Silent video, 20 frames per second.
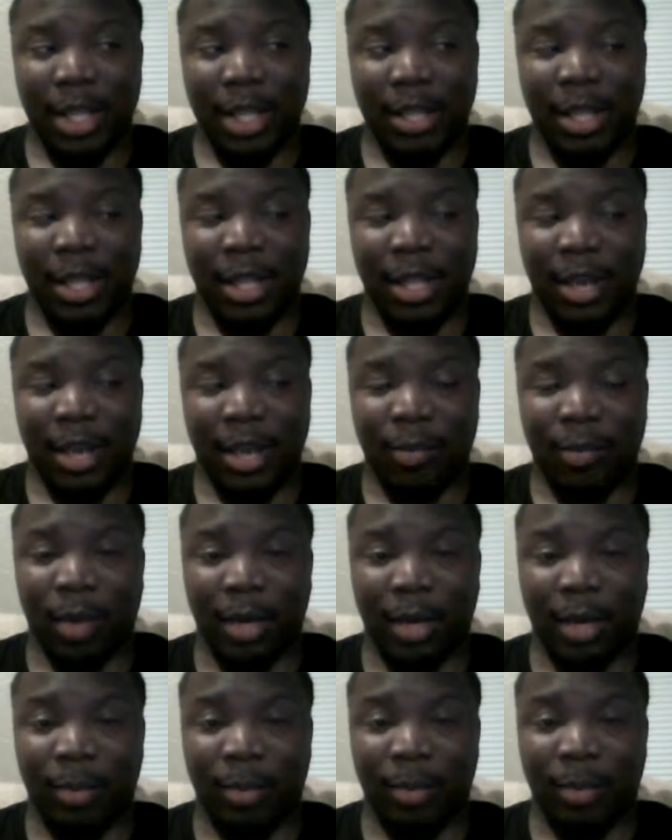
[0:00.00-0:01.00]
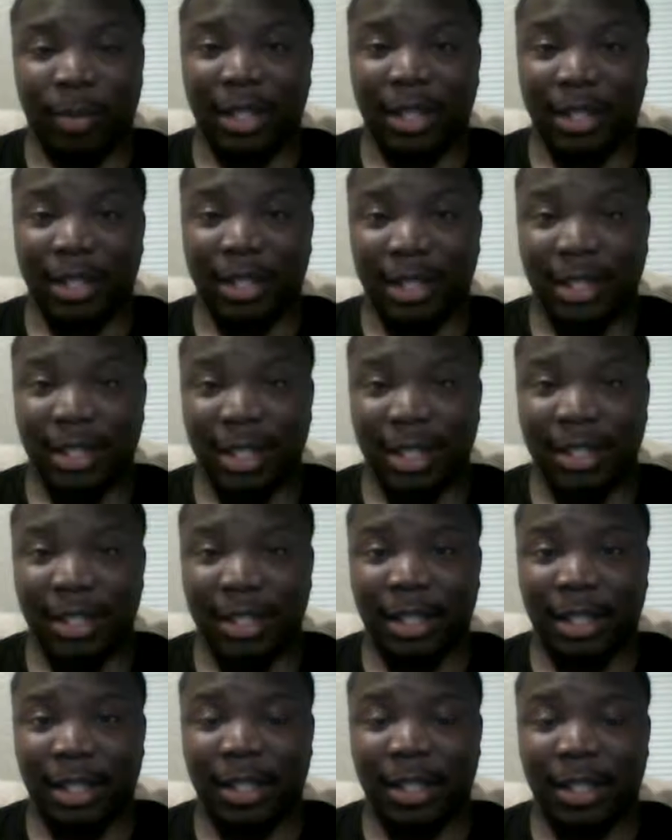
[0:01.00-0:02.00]
they want to make a
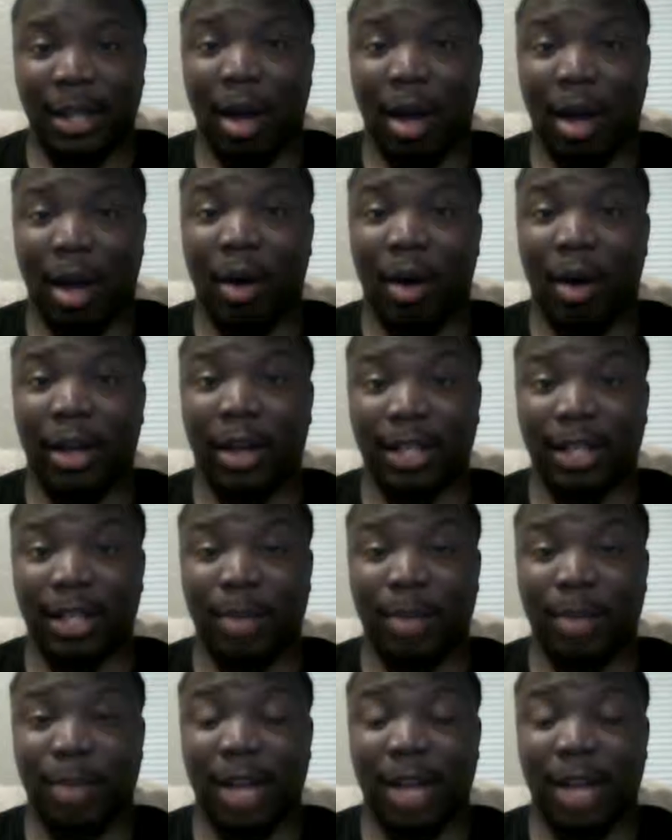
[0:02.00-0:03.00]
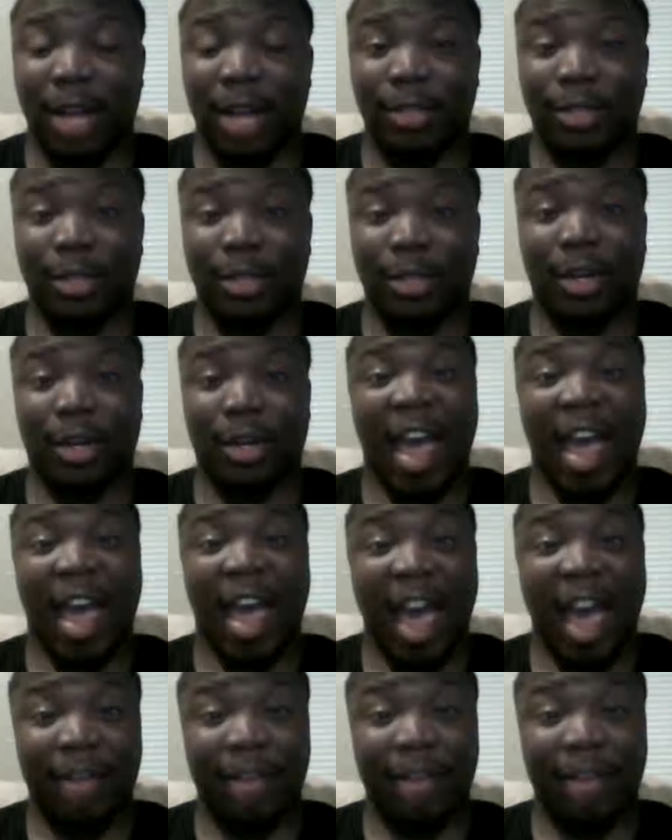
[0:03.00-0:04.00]
decision on Les Miles' future
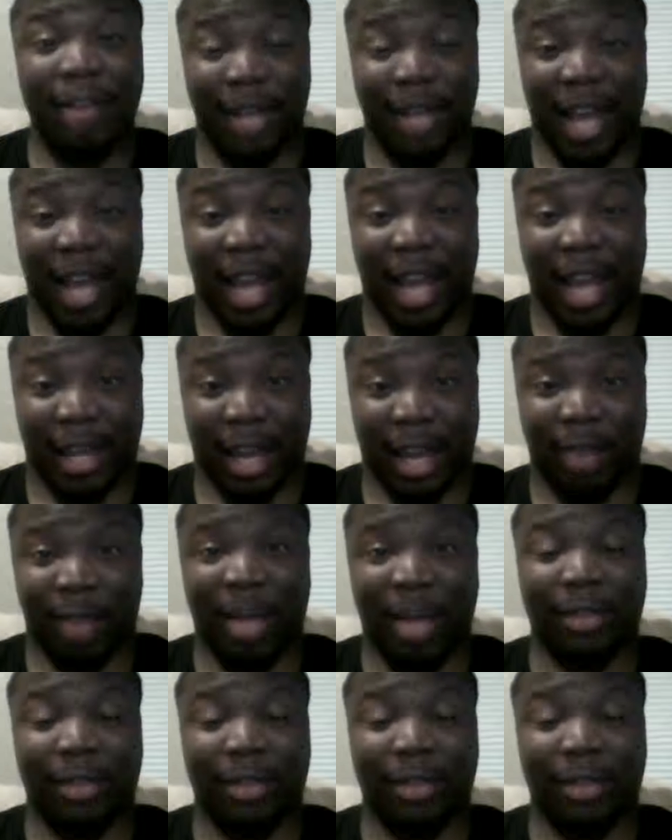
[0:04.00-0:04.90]
after that game,